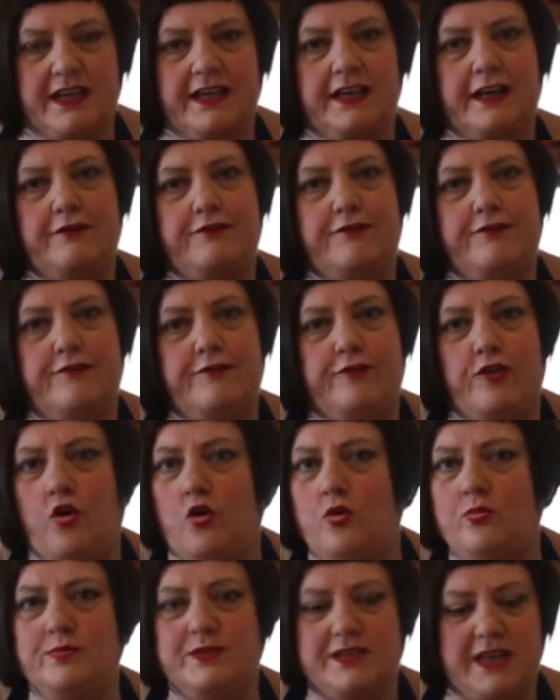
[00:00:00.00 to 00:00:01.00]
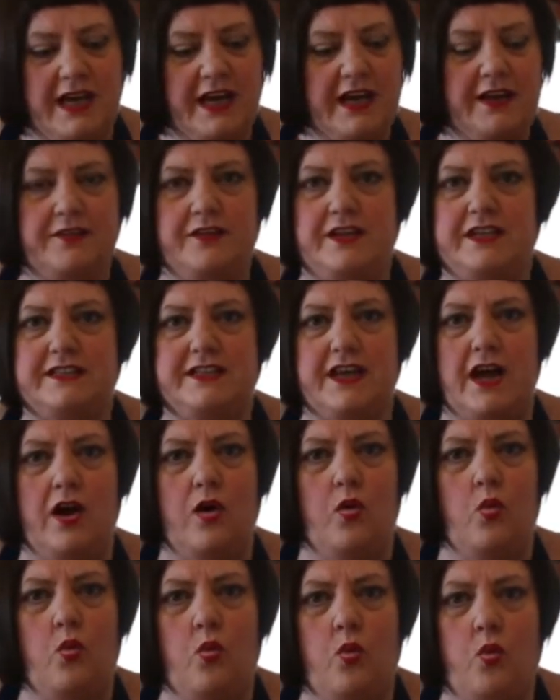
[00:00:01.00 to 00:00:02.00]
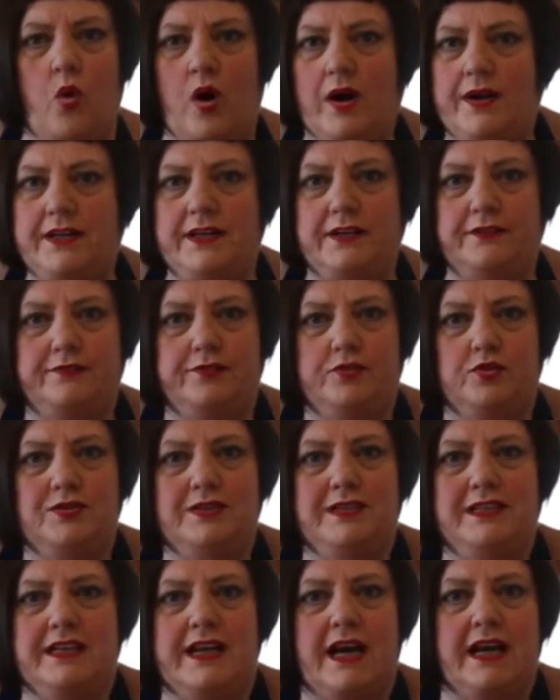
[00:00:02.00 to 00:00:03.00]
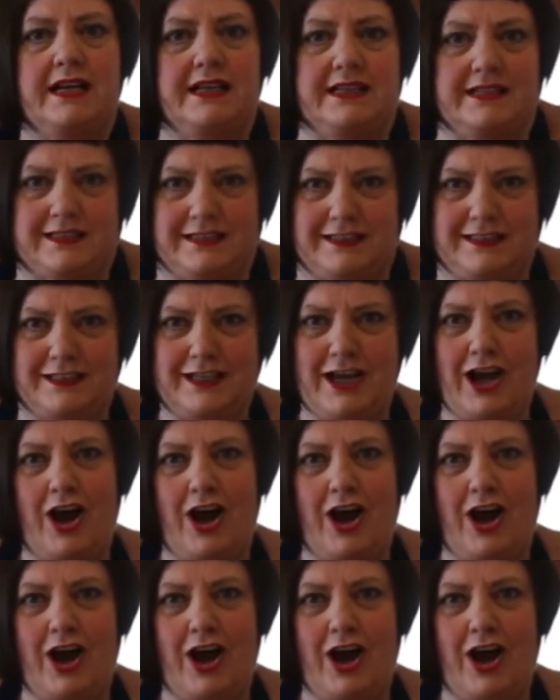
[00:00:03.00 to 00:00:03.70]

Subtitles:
and it forms these wonderful nuggets